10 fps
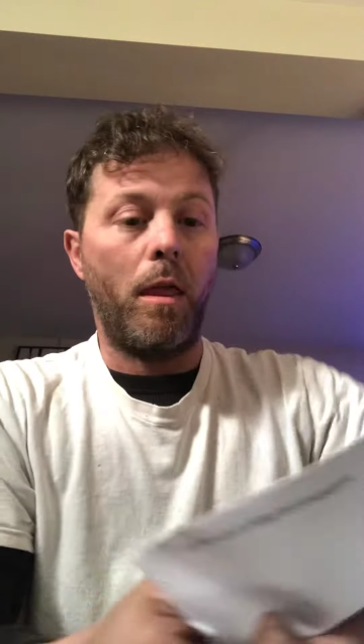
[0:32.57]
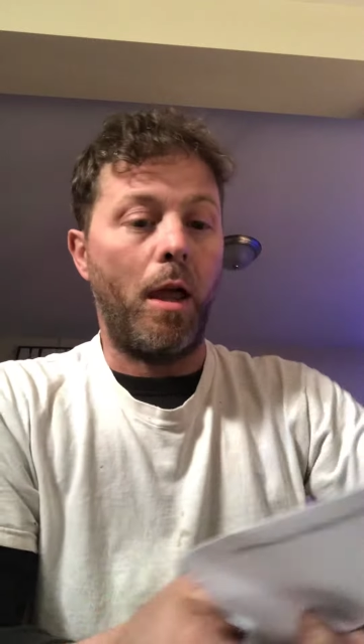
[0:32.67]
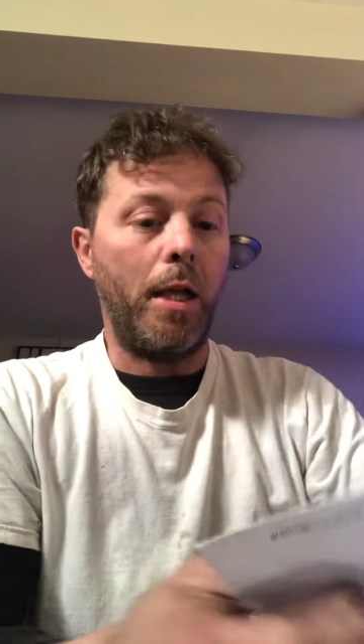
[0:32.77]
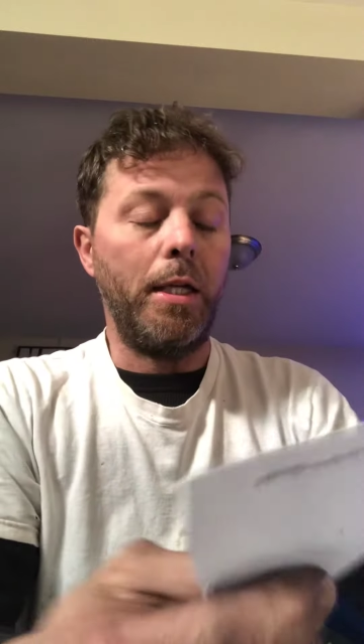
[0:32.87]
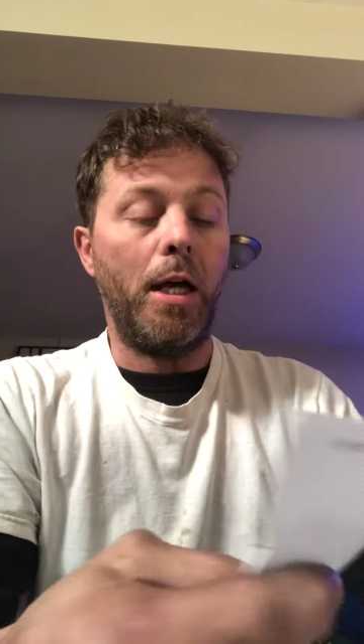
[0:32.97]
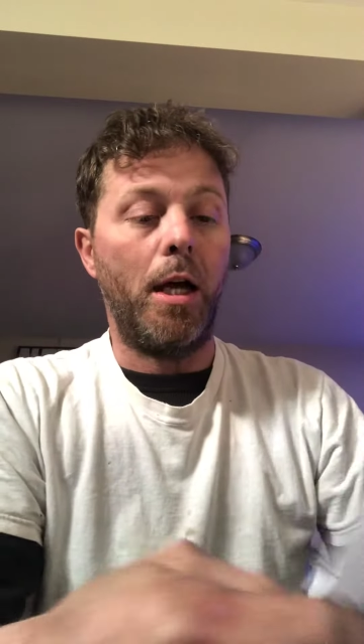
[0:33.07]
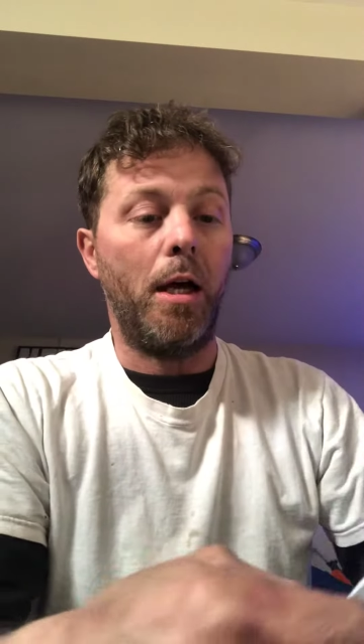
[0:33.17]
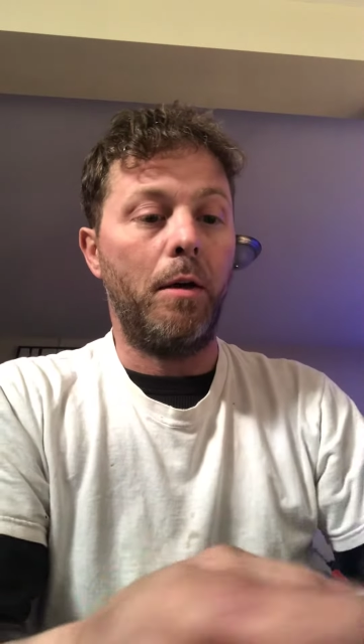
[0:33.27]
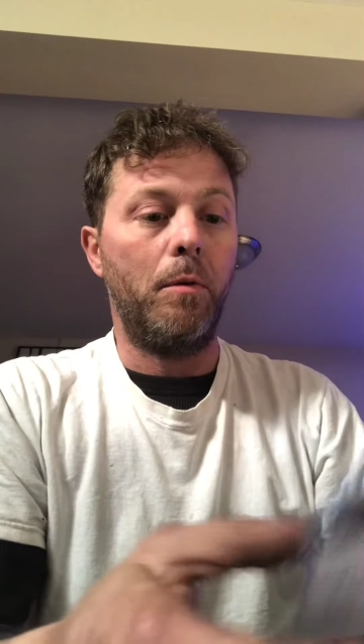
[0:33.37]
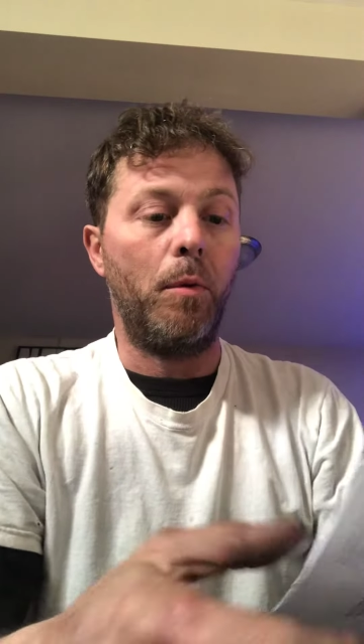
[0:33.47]
I
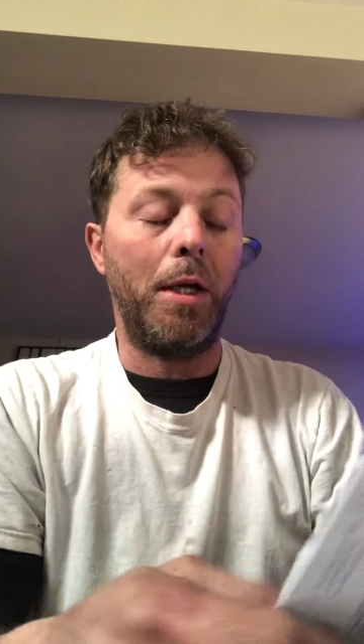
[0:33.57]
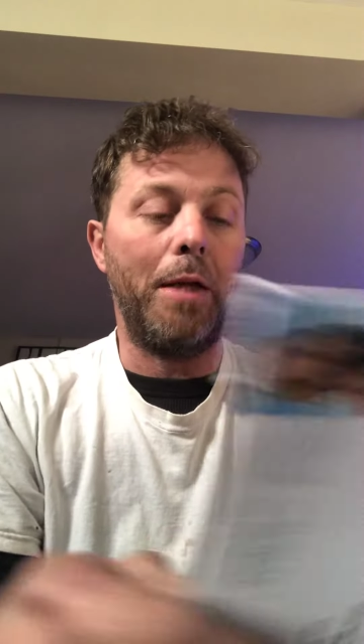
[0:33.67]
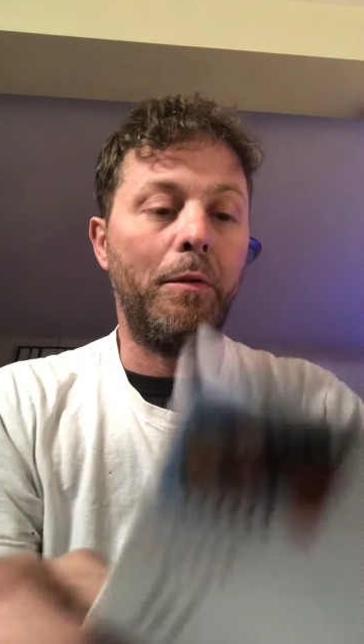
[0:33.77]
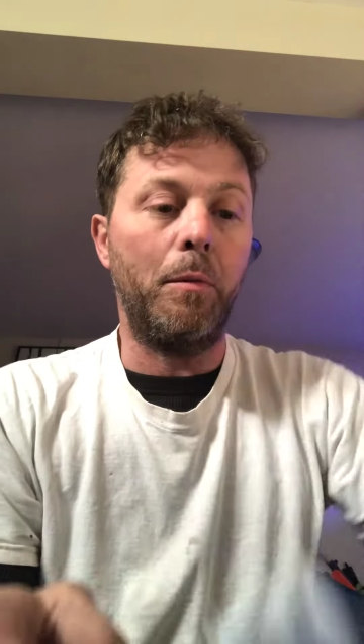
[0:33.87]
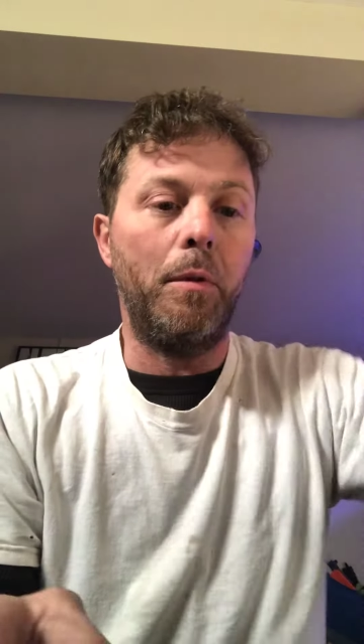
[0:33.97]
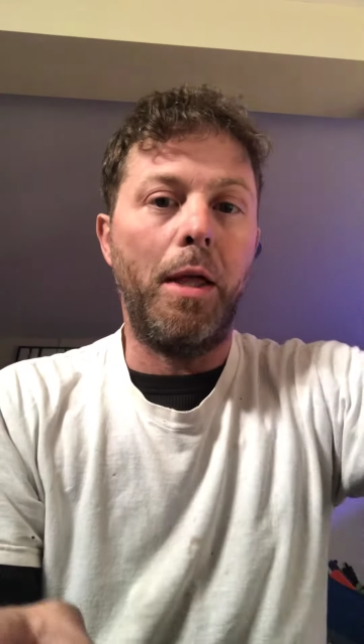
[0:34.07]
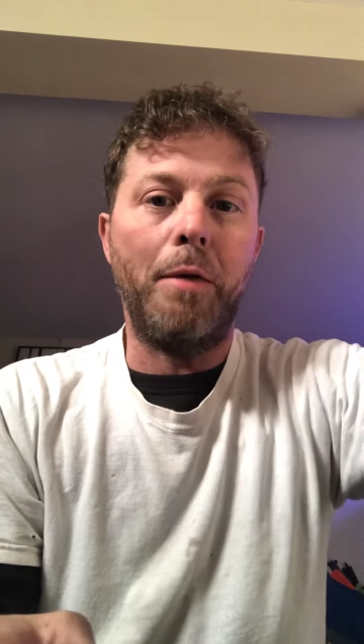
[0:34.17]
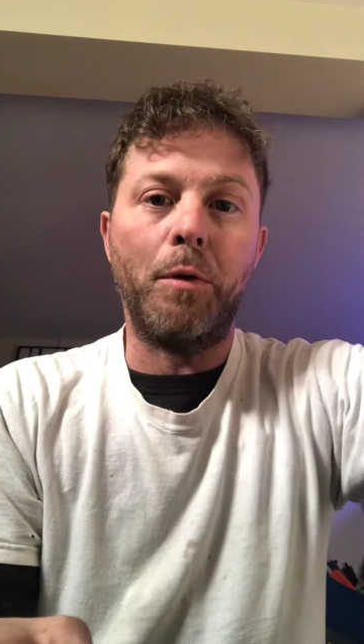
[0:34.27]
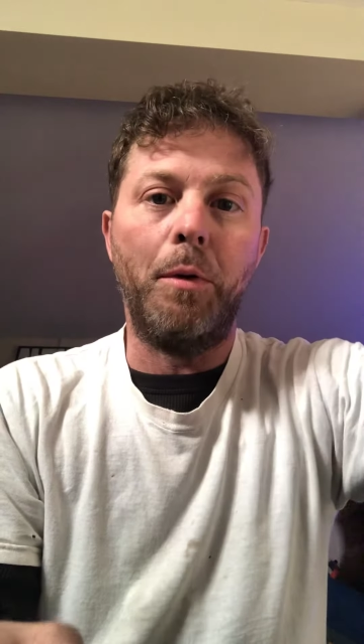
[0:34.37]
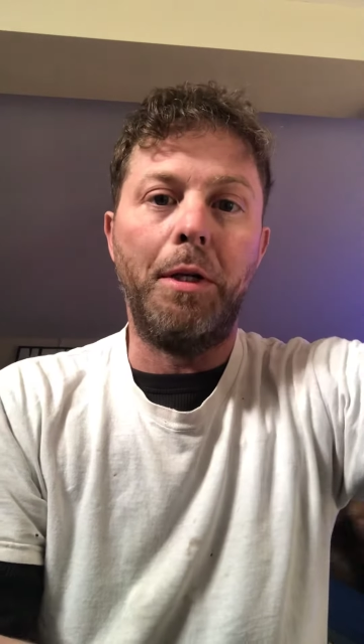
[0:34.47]
uh, want
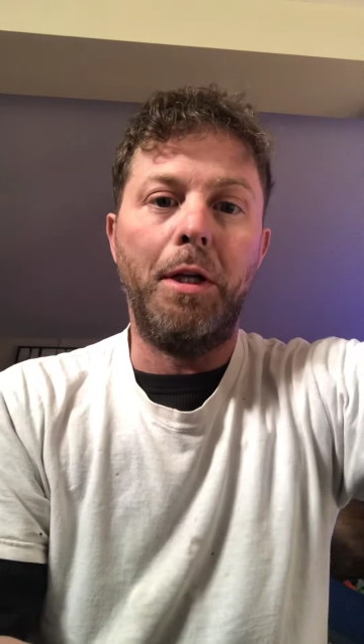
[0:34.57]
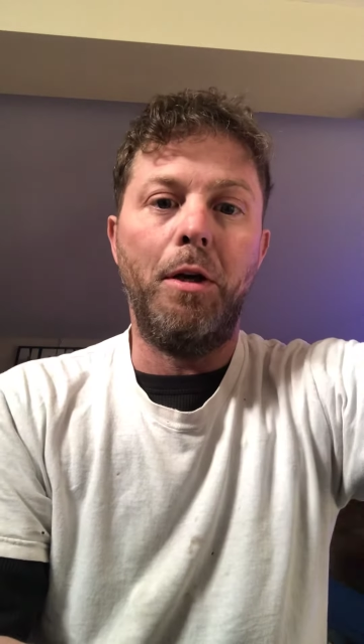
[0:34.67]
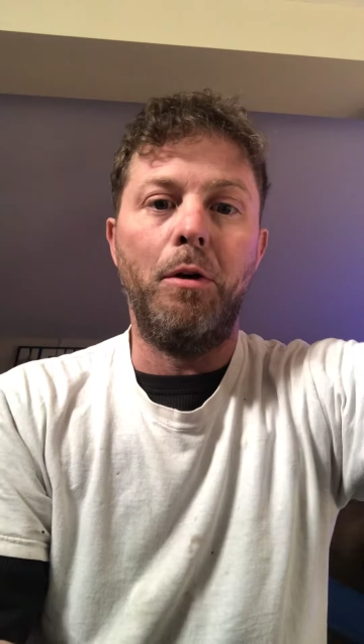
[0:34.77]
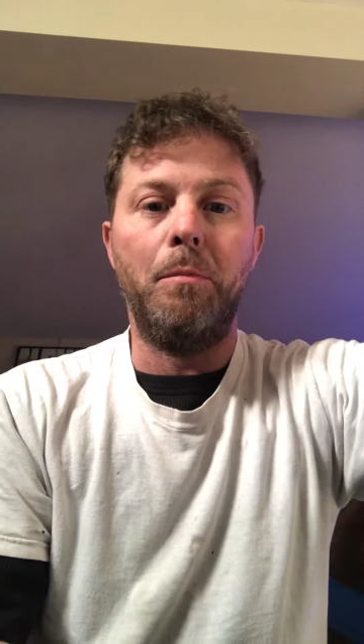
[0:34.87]
everyone know